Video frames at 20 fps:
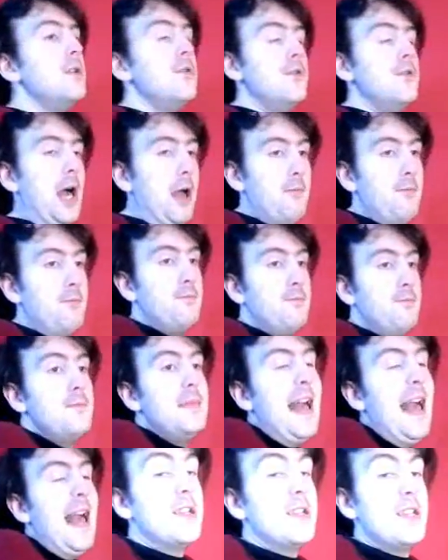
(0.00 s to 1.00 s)
No.
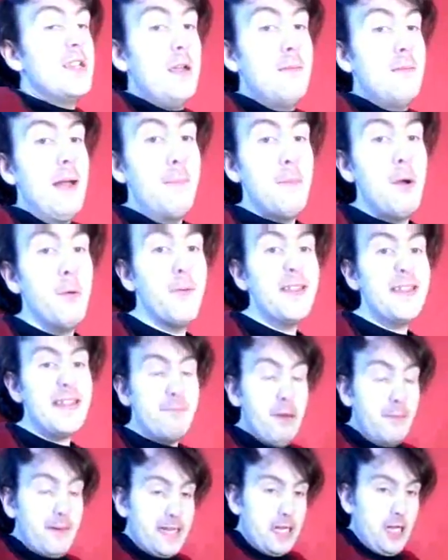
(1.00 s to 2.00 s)
Yeah, because you remember when we did
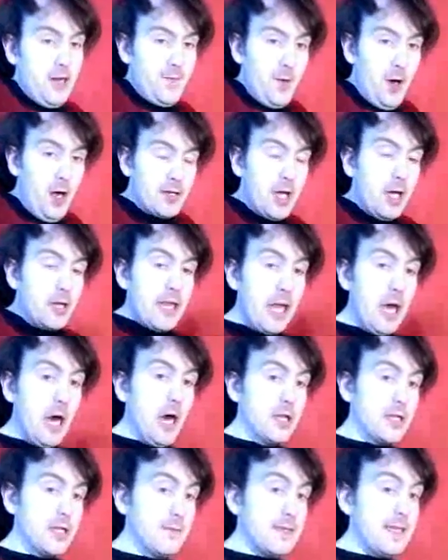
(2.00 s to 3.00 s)
our thoughts on the
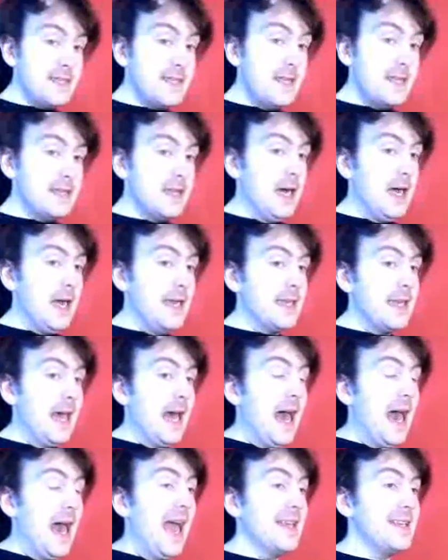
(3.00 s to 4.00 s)
article of Disney
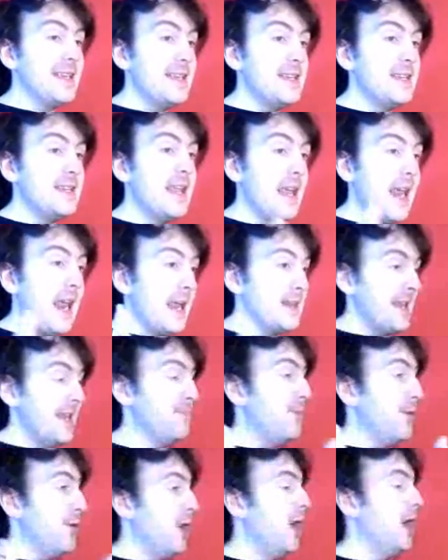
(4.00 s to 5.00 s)
Insider, it
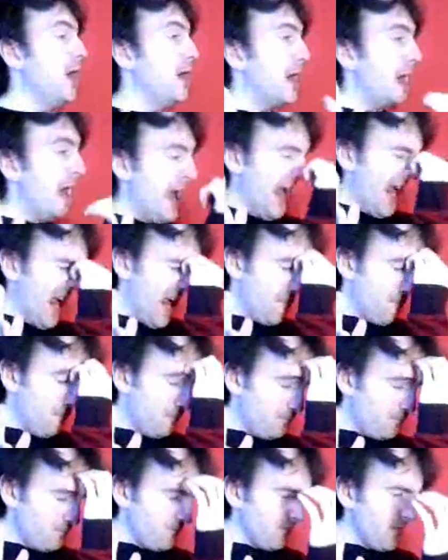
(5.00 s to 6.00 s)
did put a
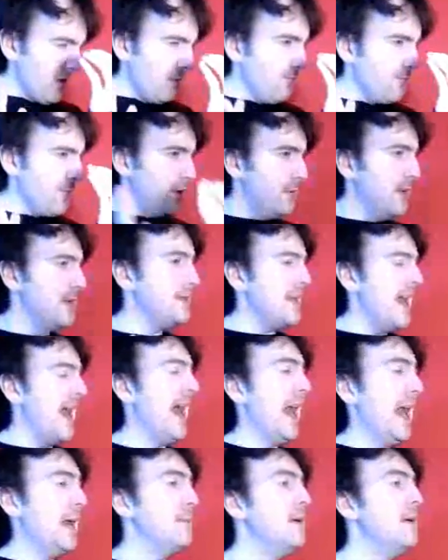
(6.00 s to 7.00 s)
rumoured
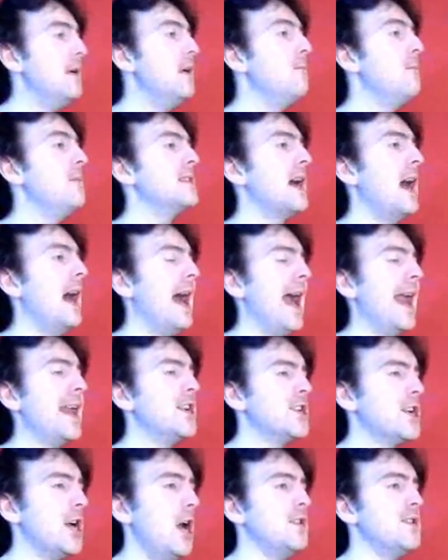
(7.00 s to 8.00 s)
name, which I
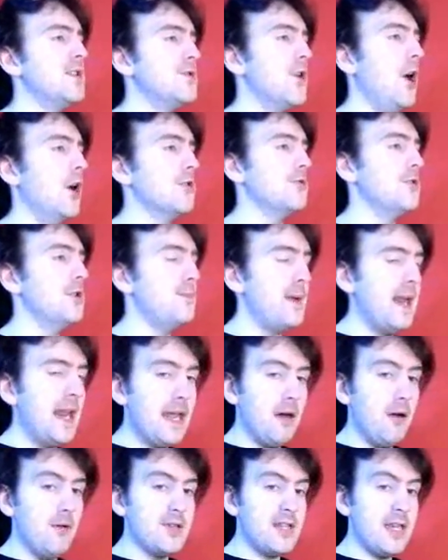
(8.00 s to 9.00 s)
chose not to
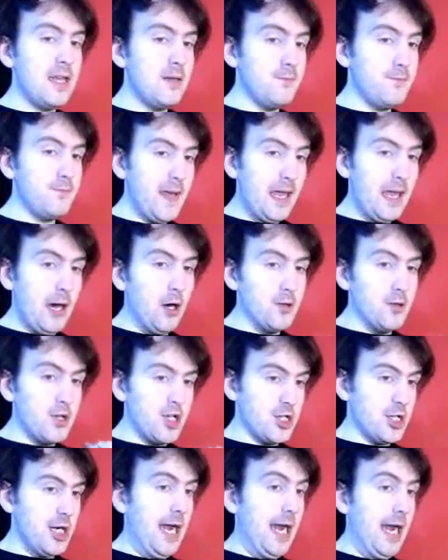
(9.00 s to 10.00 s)
reveal on
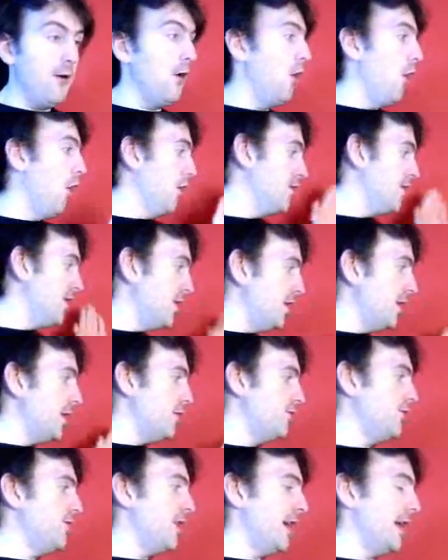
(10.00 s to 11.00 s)
the show or to
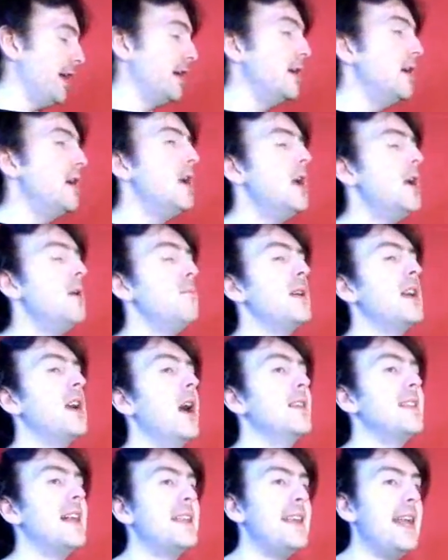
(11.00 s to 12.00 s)
you two,
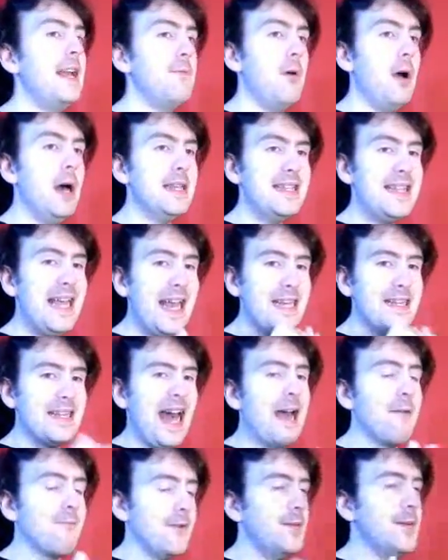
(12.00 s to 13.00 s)
because I didn't want to say
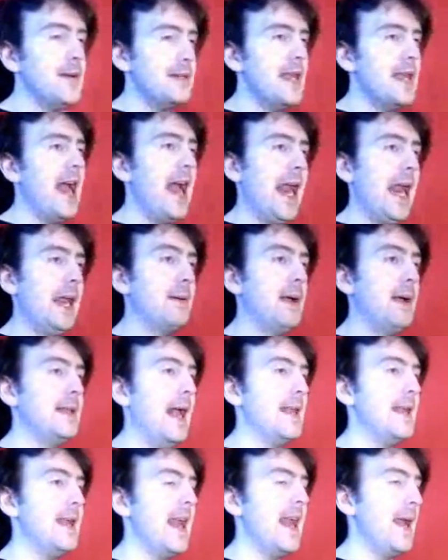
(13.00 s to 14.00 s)
that rumoured name, and
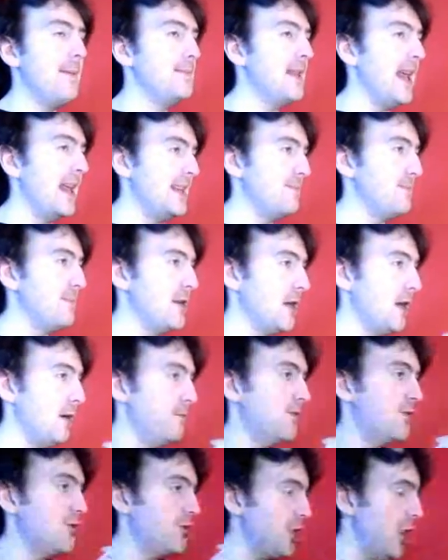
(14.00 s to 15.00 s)
then if this
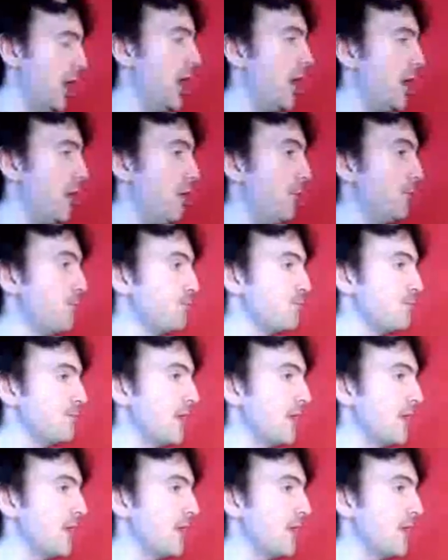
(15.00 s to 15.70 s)
comes true,